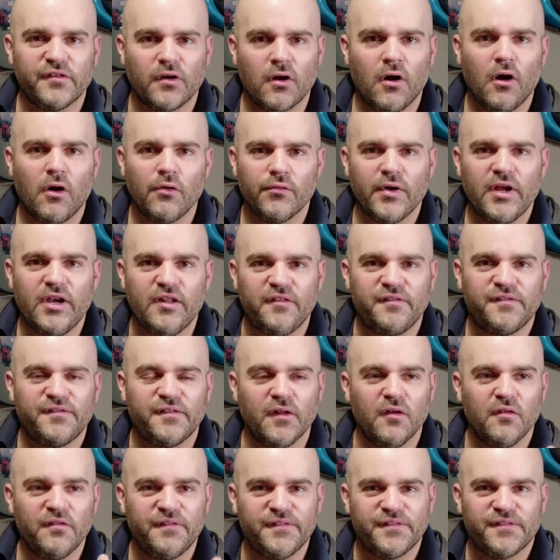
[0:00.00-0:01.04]
are already
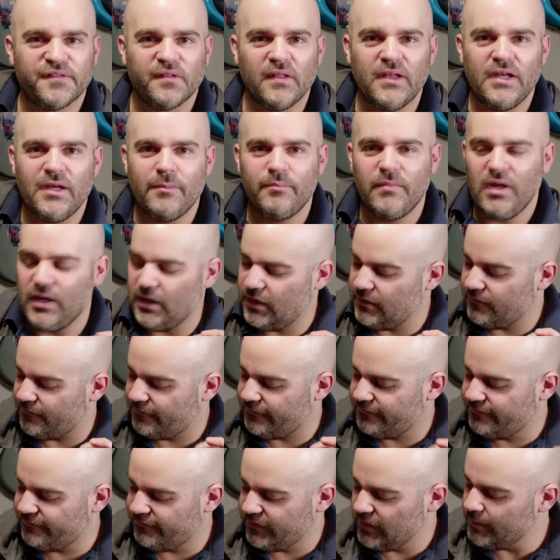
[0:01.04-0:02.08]
so slim and
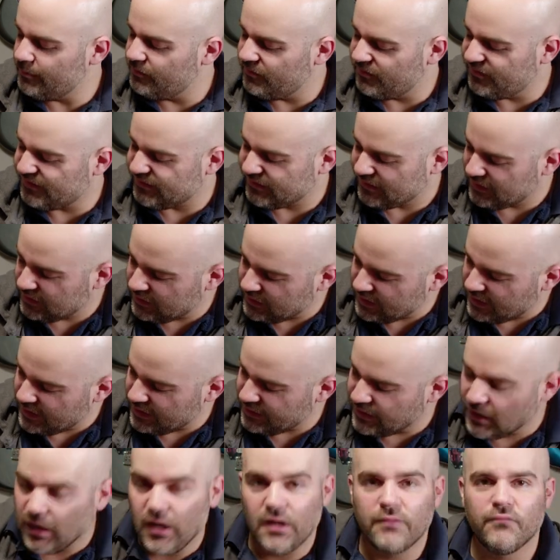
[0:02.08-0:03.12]
flimsy
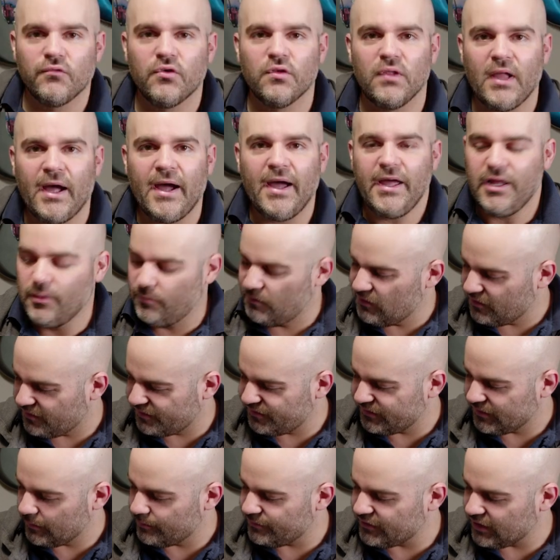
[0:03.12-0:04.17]
and unreliable
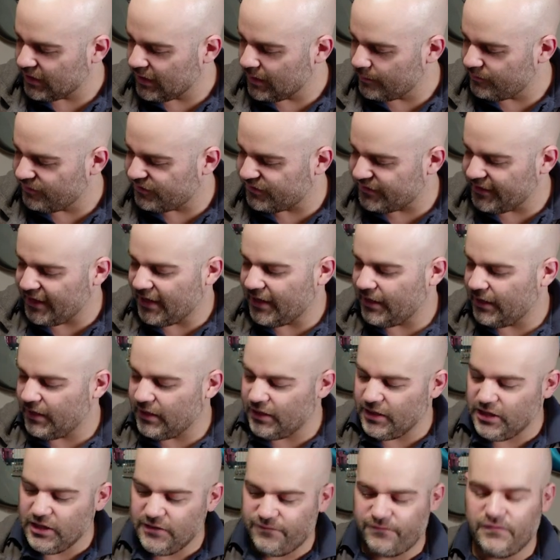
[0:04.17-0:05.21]
sometimes that
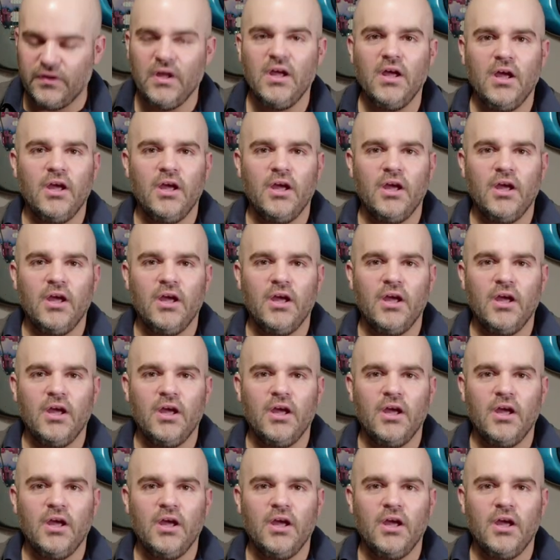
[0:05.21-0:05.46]
if